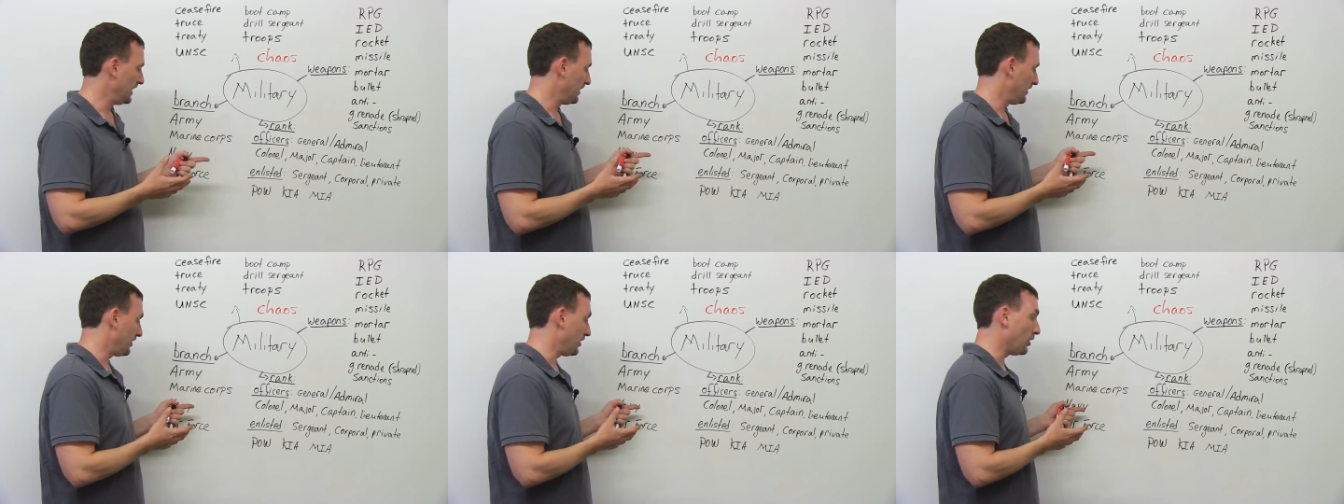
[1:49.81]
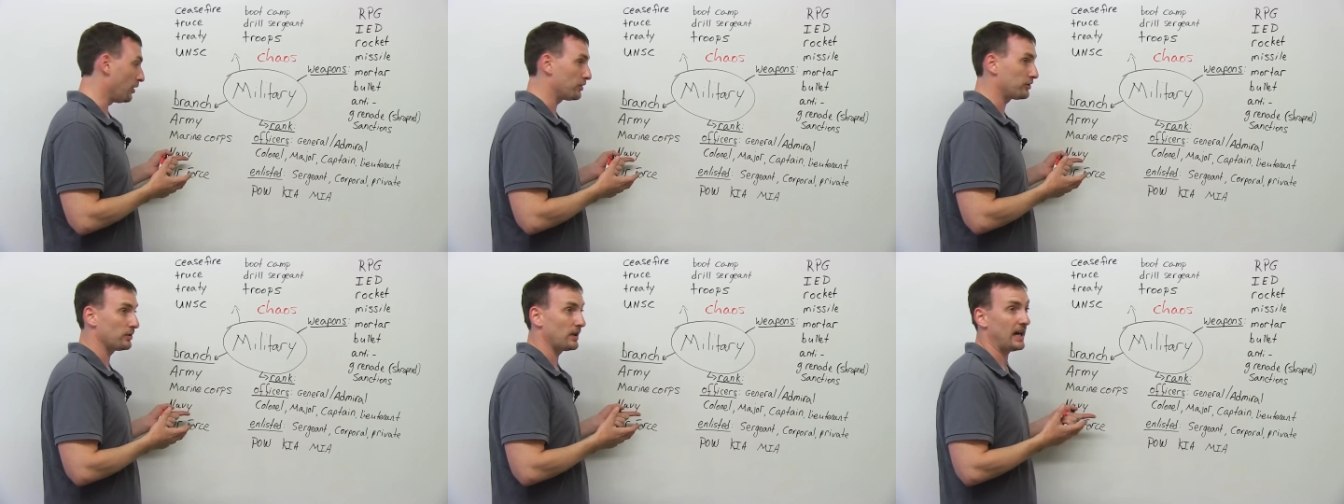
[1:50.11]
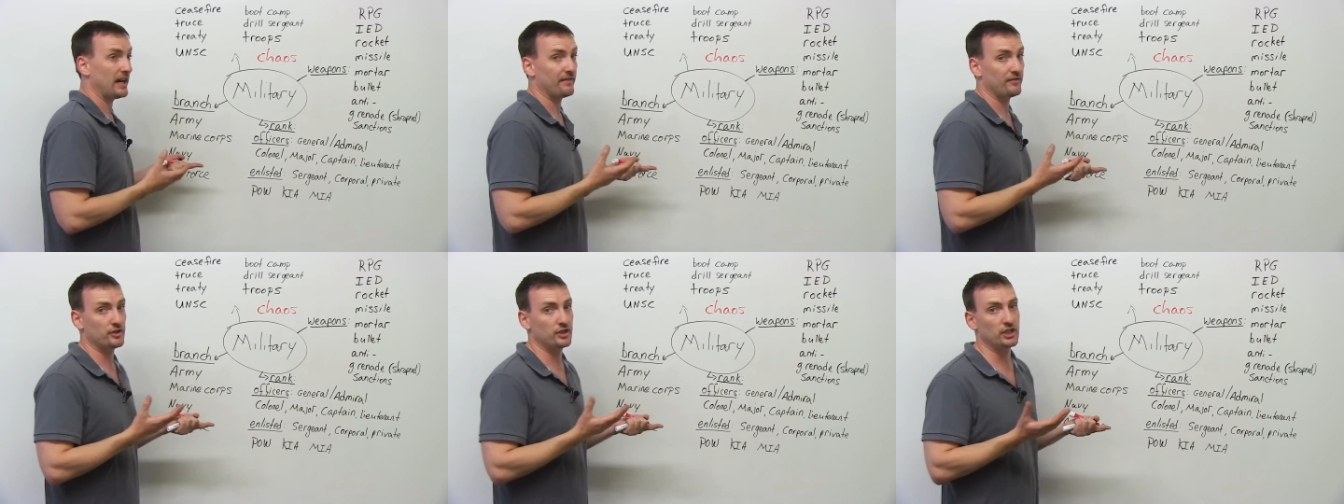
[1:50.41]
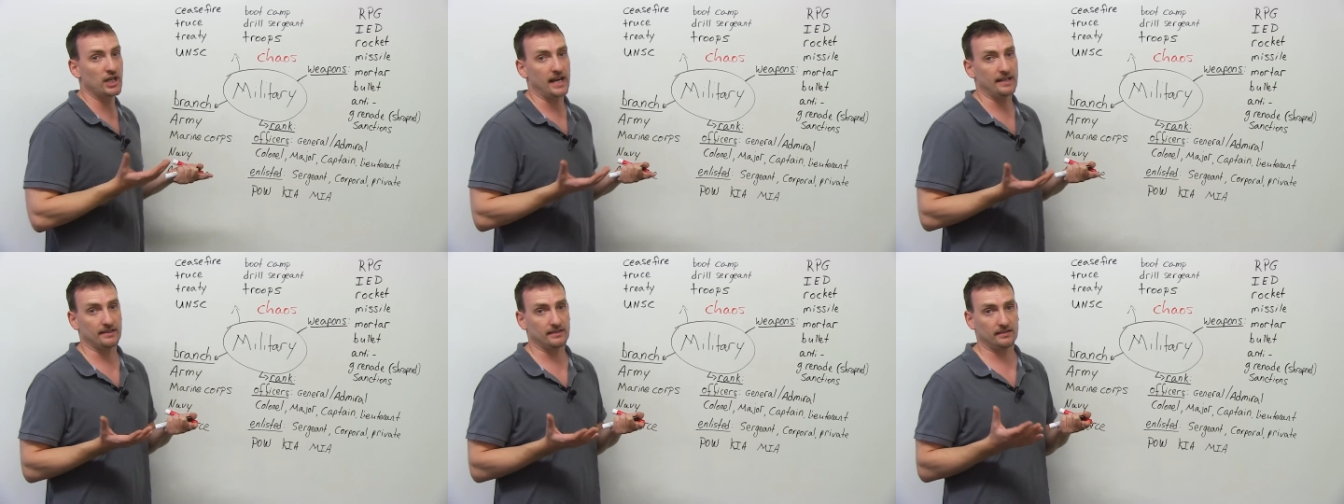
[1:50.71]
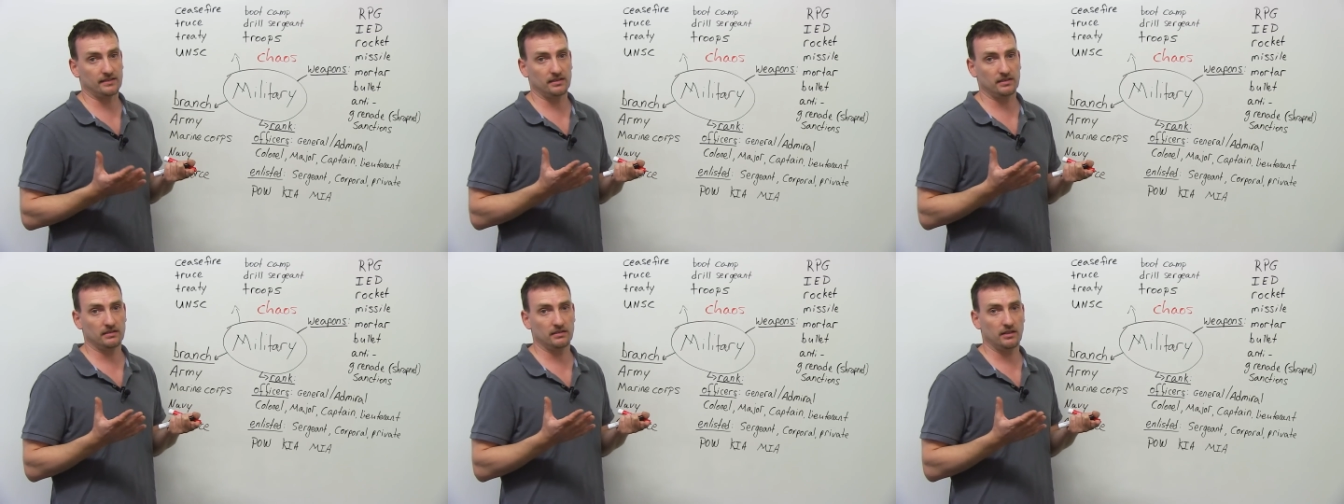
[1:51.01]
they also have
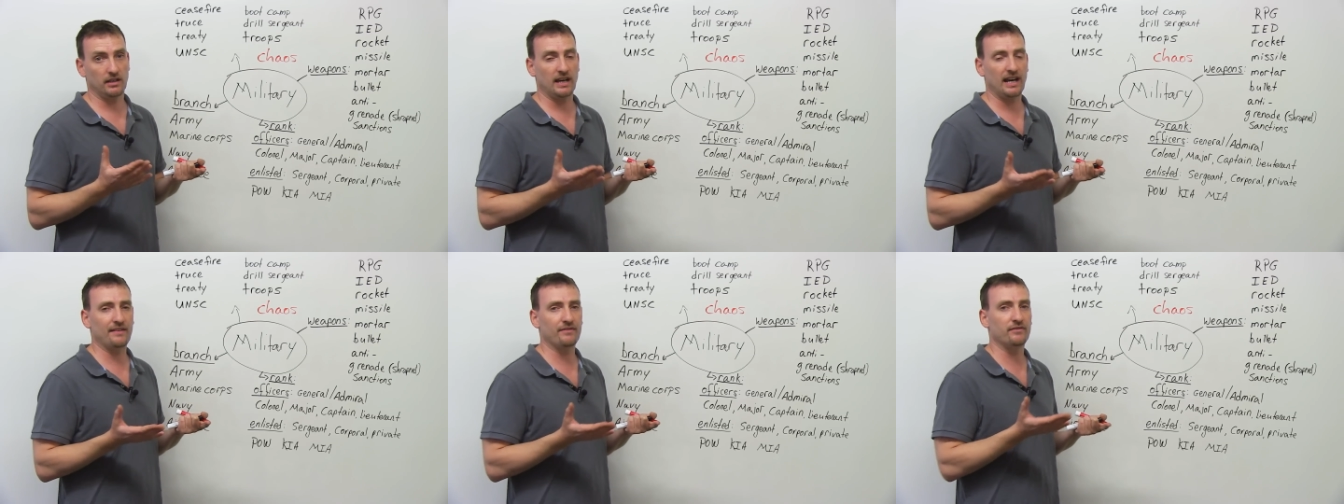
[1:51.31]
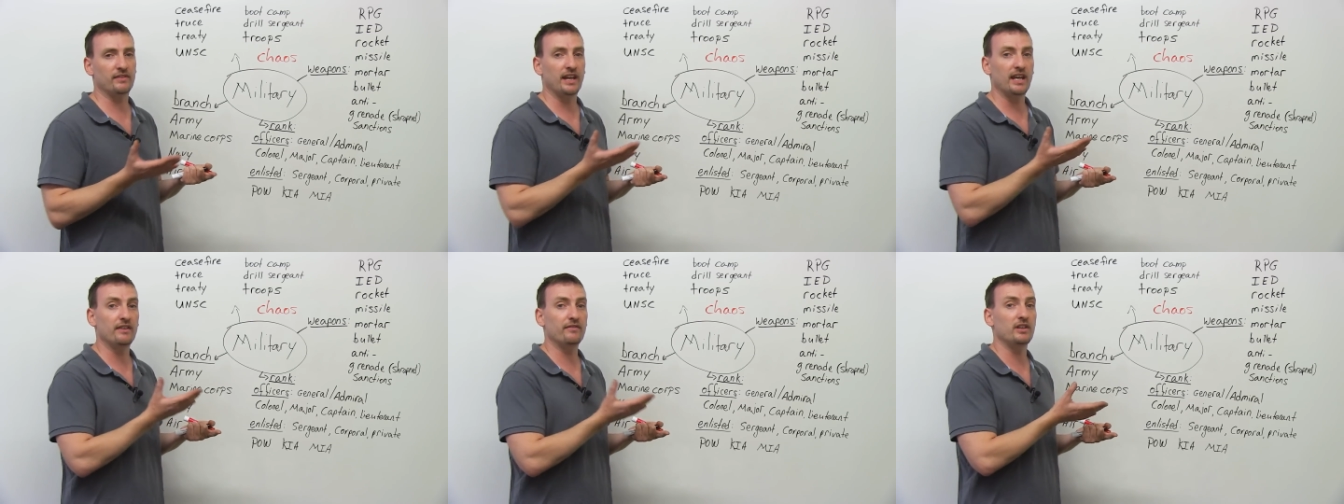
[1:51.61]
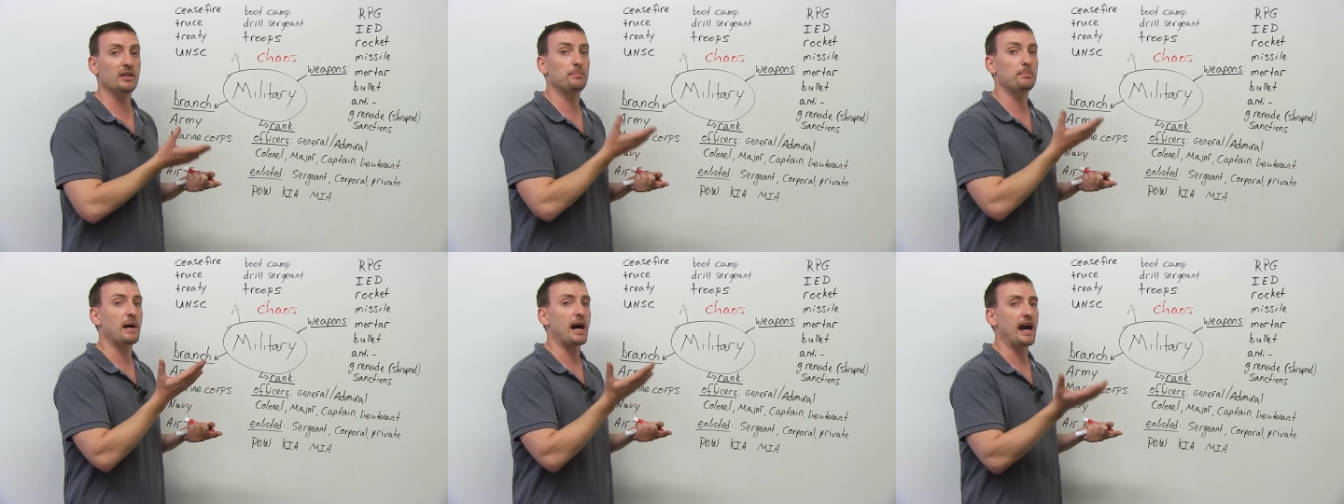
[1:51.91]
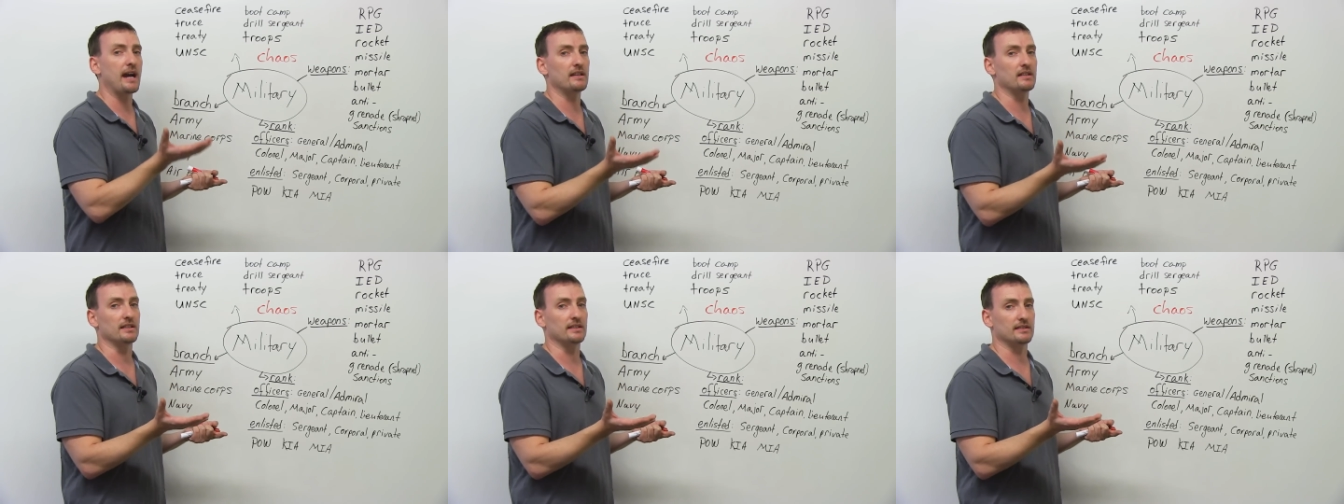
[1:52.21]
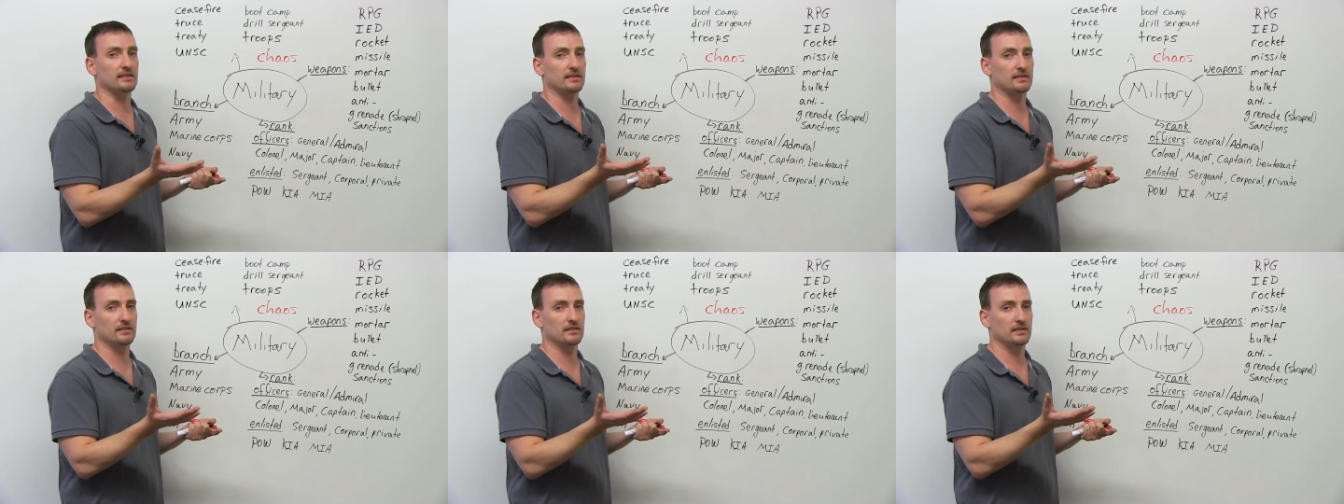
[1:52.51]
jets, they have Navy
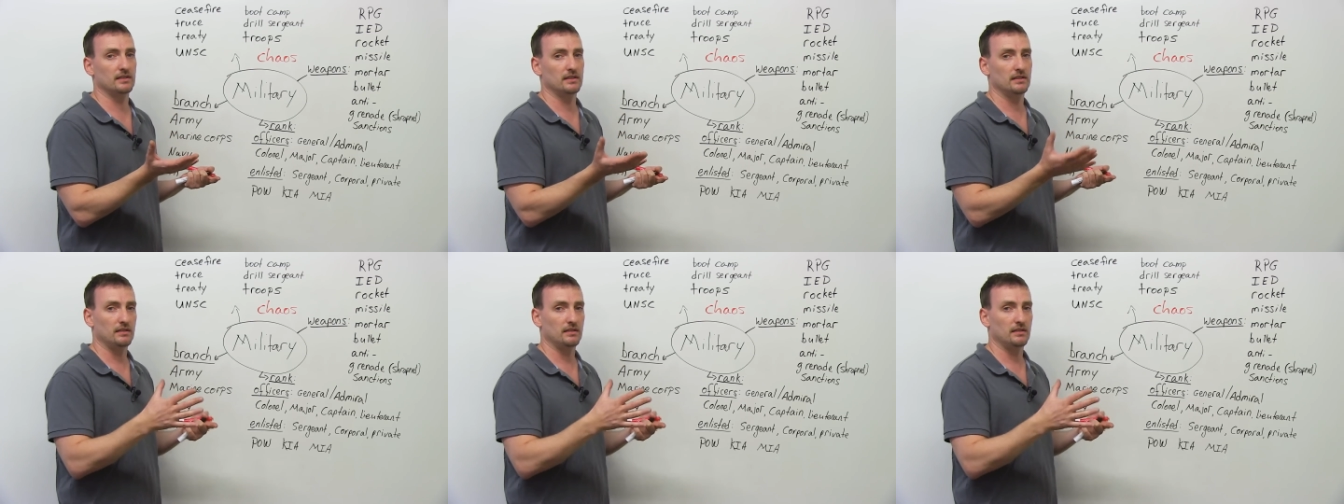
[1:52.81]
pilots,